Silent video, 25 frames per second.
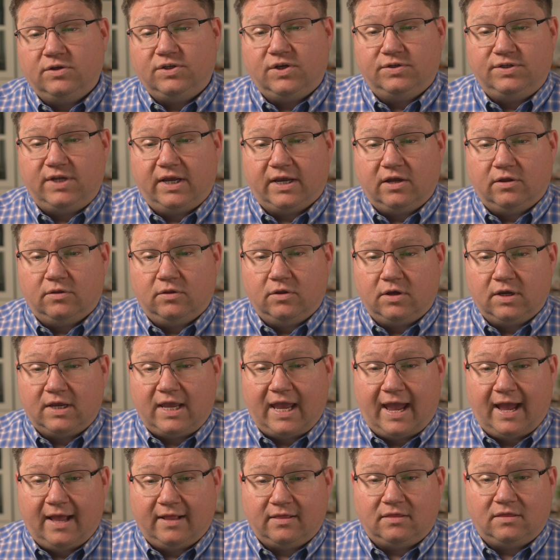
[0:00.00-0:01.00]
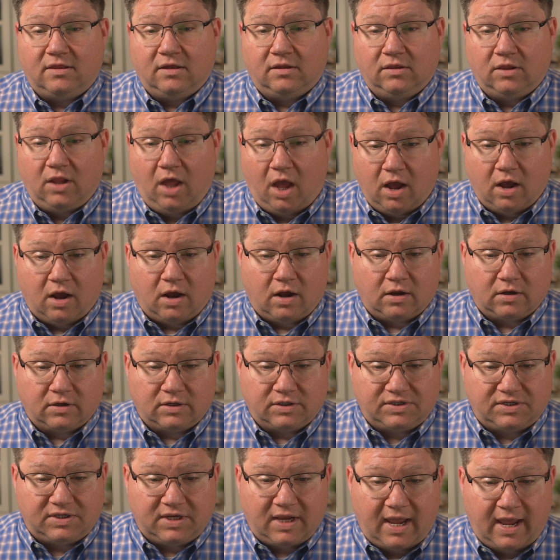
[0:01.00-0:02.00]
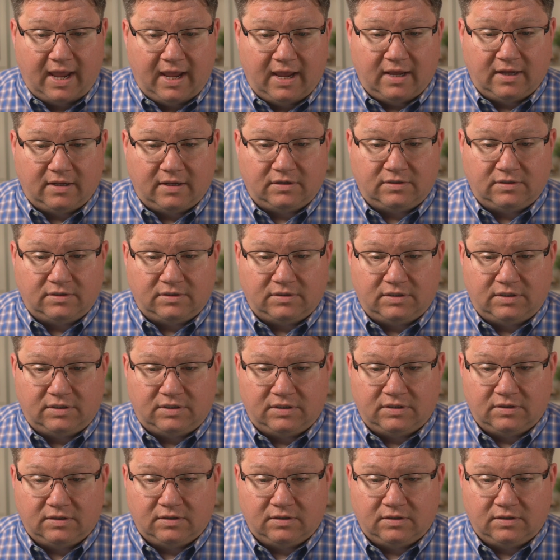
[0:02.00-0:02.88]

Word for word: take a look at the logs and...